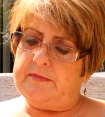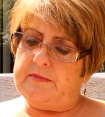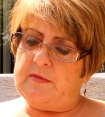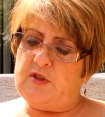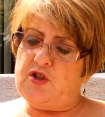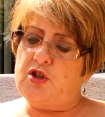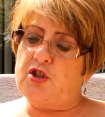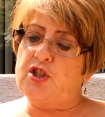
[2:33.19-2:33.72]

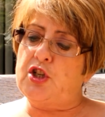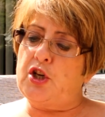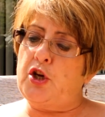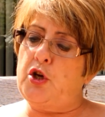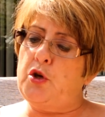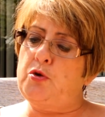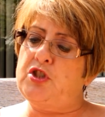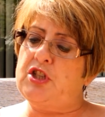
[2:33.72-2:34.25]
It's just a
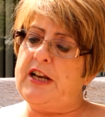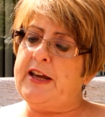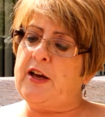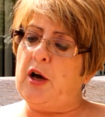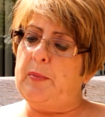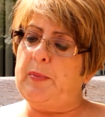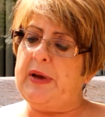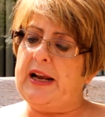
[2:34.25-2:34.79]
hugely
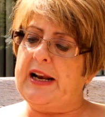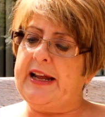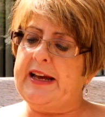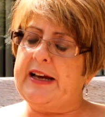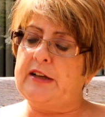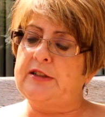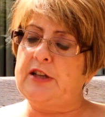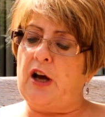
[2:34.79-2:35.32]

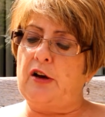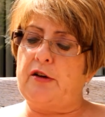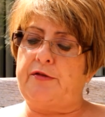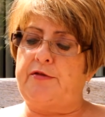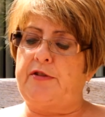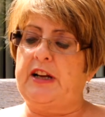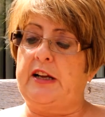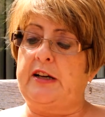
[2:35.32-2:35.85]
compelling dark
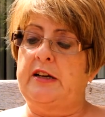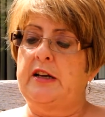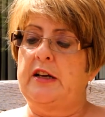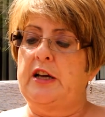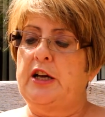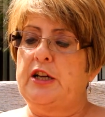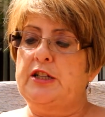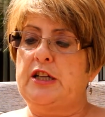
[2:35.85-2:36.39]
thriller.
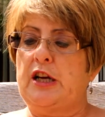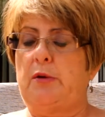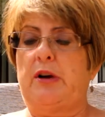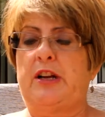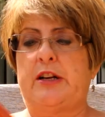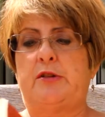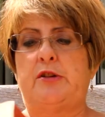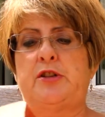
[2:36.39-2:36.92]
So
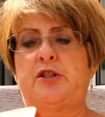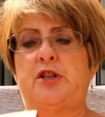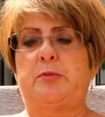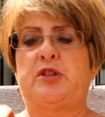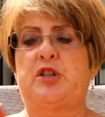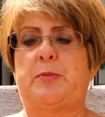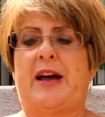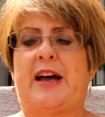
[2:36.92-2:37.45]
I don't know too
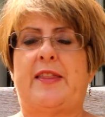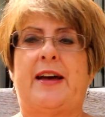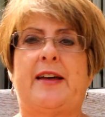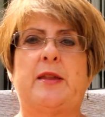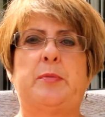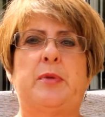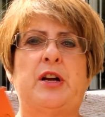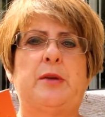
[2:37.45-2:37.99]
much about
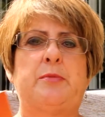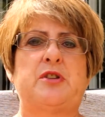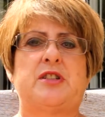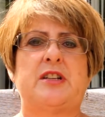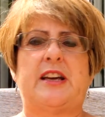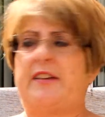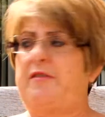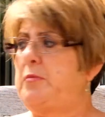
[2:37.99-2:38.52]
that. The blurb
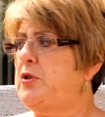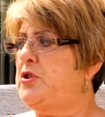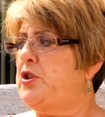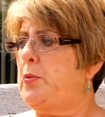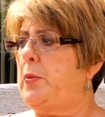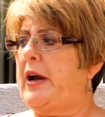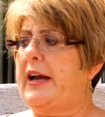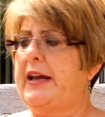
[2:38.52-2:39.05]
doesn't give
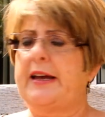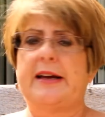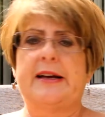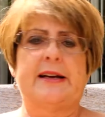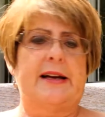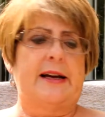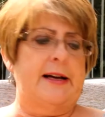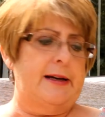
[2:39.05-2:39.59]
much away,
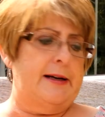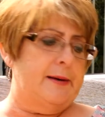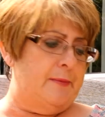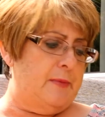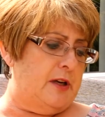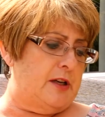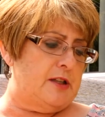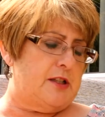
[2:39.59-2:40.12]

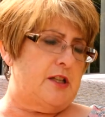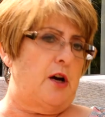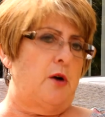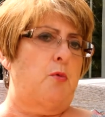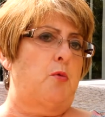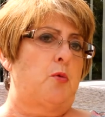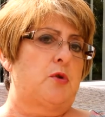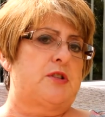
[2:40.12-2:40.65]
um,
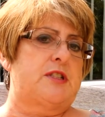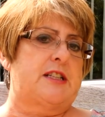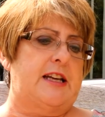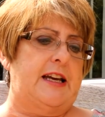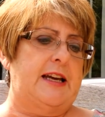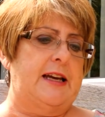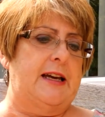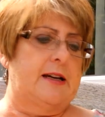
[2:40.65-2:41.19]
so we'll
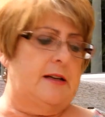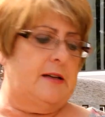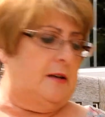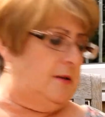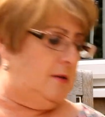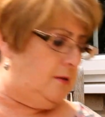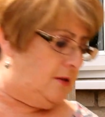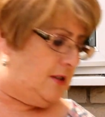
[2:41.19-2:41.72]
see
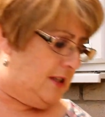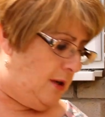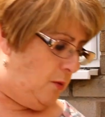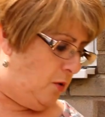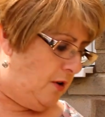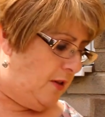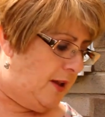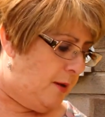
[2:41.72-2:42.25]
see
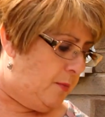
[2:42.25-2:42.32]
what that